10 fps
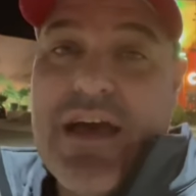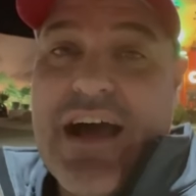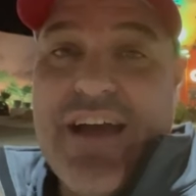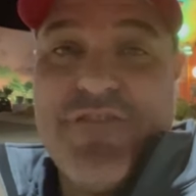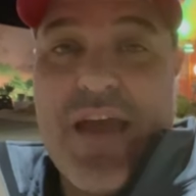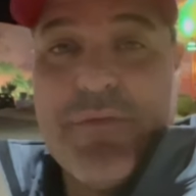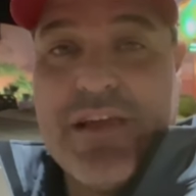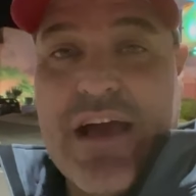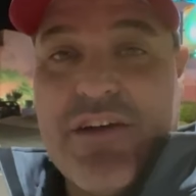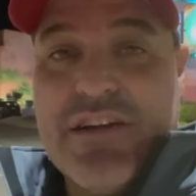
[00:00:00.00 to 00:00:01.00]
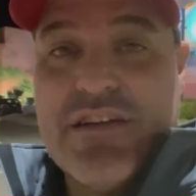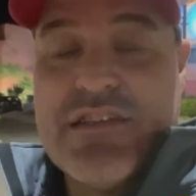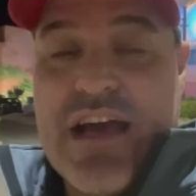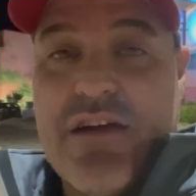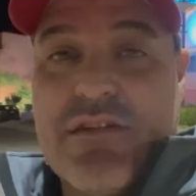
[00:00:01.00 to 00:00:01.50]
I had family out here in
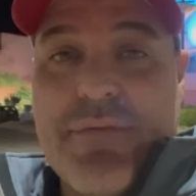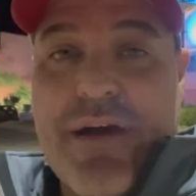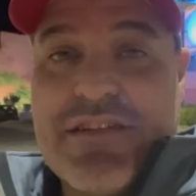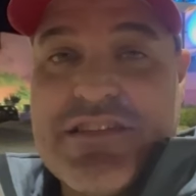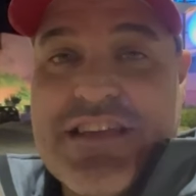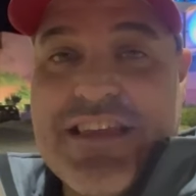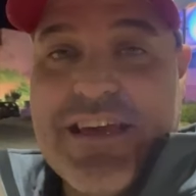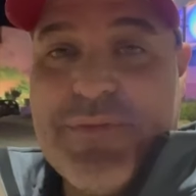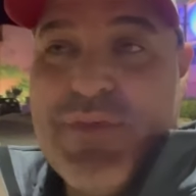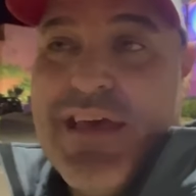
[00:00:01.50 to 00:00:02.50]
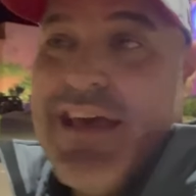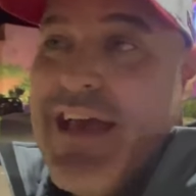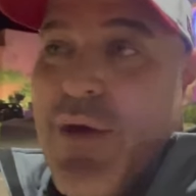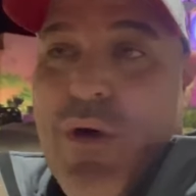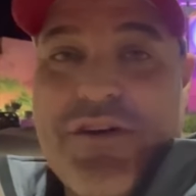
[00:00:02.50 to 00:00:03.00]
town, came out to see them,
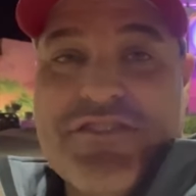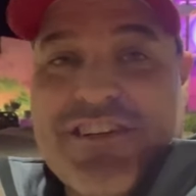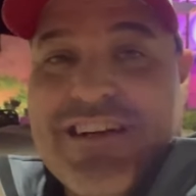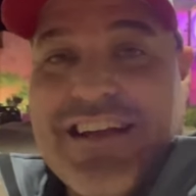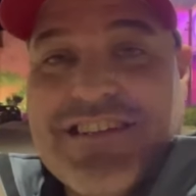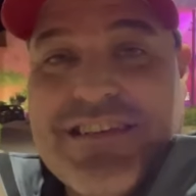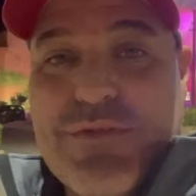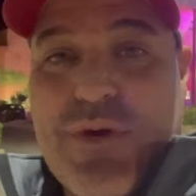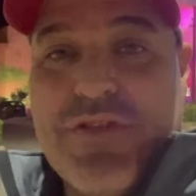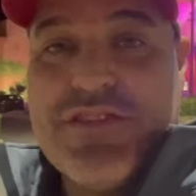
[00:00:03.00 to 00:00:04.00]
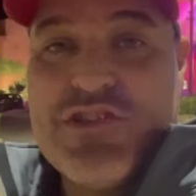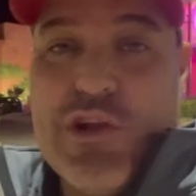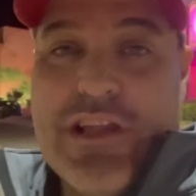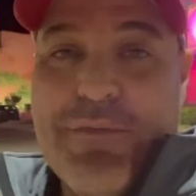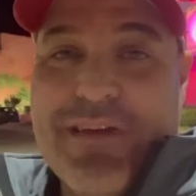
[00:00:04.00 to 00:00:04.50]
and while I was here, I had to see what this No
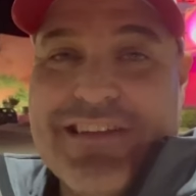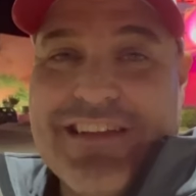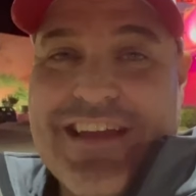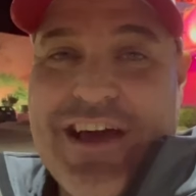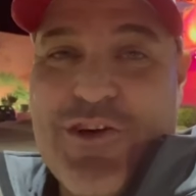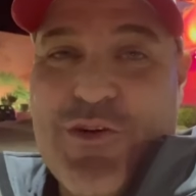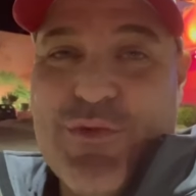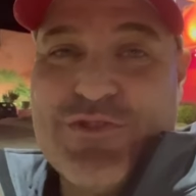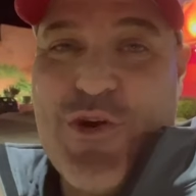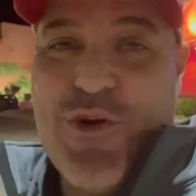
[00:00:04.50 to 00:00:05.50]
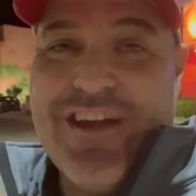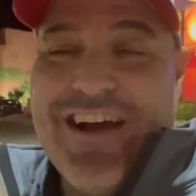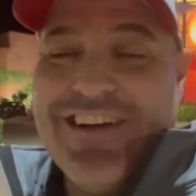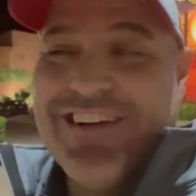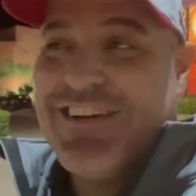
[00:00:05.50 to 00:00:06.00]
Limit and how it was going
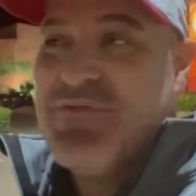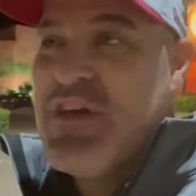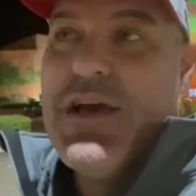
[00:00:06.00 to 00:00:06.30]
out here.